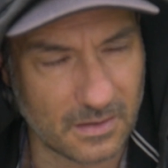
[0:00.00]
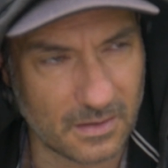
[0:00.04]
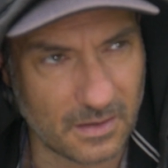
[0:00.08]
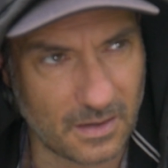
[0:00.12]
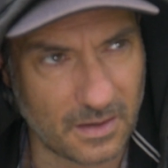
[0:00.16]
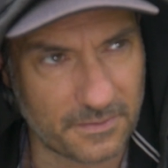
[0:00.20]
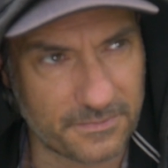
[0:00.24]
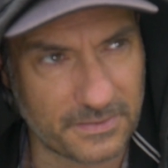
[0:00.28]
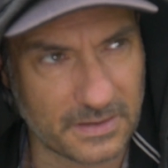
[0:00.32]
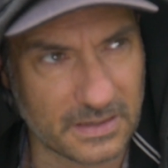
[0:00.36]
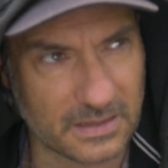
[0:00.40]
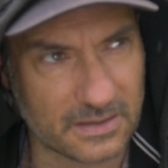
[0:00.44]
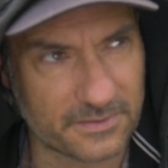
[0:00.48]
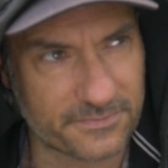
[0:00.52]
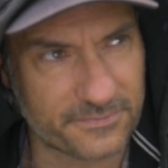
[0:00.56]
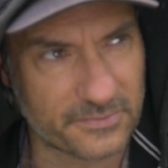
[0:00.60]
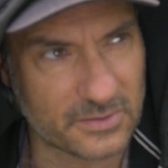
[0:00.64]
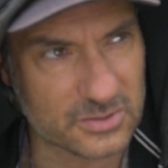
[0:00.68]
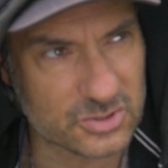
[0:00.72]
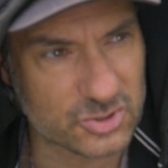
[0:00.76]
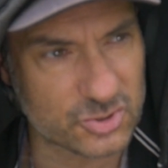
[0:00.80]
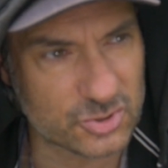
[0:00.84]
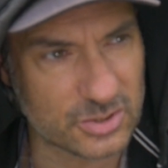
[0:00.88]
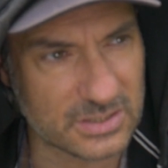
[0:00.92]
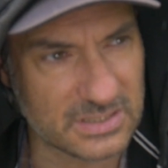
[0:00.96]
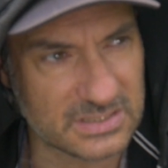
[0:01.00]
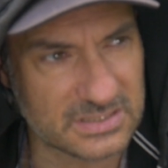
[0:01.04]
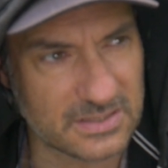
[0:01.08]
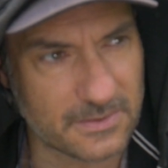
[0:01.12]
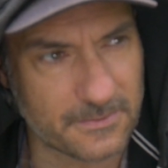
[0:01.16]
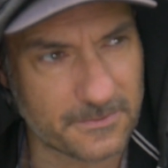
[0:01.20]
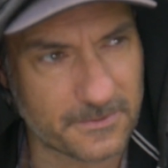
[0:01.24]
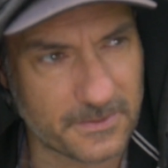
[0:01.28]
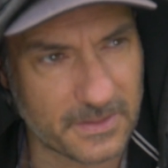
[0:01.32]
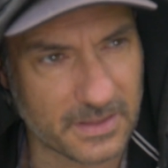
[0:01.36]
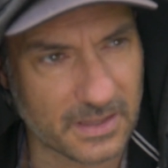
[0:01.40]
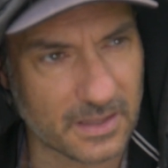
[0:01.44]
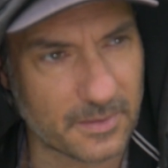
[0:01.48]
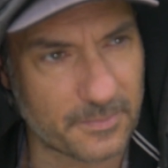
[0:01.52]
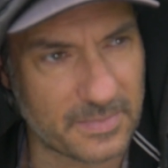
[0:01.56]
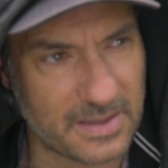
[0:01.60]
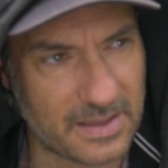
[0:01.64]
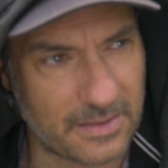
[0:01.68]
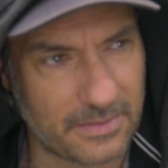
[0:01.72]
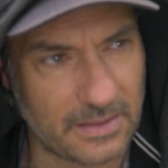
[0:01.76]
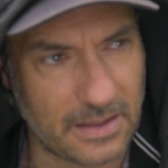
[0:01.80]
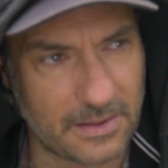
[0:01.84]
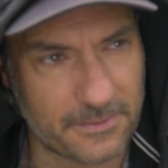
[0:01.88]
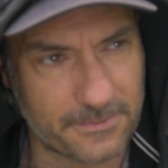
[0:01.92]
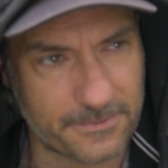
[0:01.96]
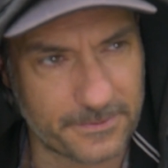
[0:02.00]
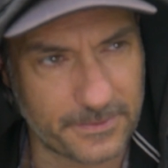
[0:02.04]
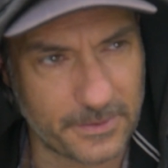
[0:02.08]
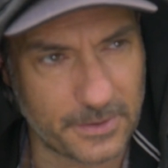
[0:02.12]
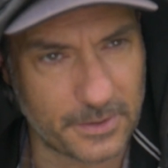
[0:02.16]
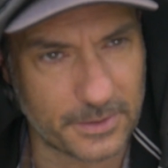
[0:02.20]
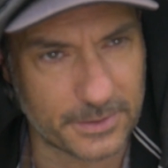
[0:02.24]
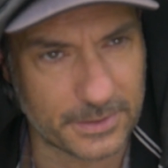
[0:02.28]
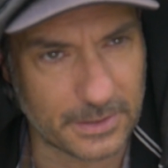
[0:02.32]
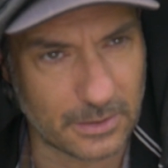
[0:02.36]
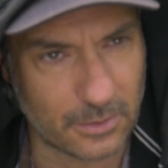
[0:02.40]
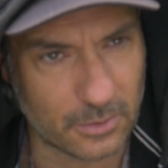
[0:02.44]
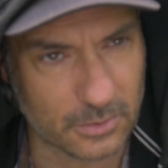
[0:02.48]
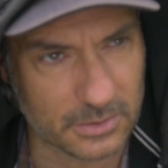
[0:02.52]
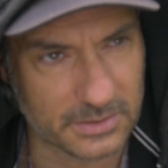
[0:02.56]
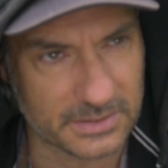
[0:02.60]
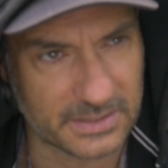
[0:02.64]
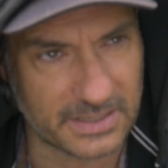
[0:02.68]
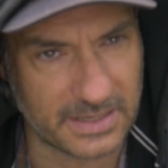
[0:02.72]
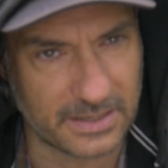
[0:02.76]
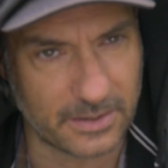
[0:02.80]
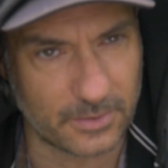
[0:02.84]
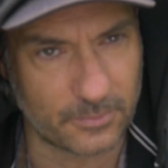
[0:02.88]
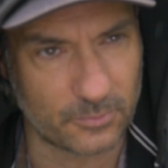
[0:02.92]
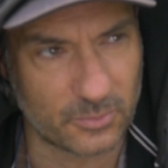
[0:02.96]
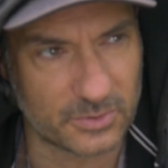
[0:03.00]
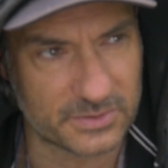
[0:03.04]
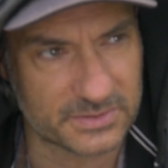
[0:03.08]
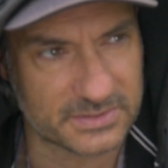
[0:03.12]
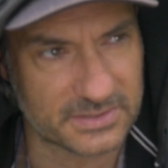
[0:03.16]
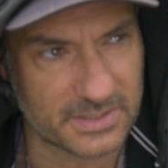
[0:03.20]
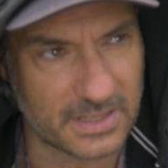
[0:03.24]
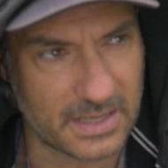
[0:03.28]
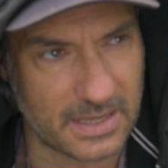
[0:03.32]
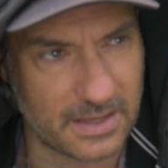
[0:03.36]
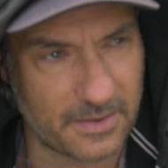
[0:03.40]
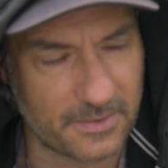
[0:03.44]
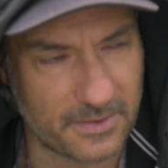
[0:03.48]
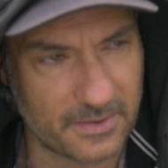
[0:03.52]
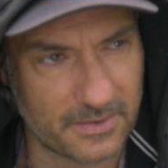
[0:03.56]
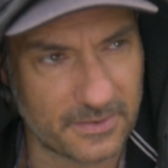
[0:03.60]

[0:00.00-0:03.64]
I think the frustrating thing about that third lockdown was that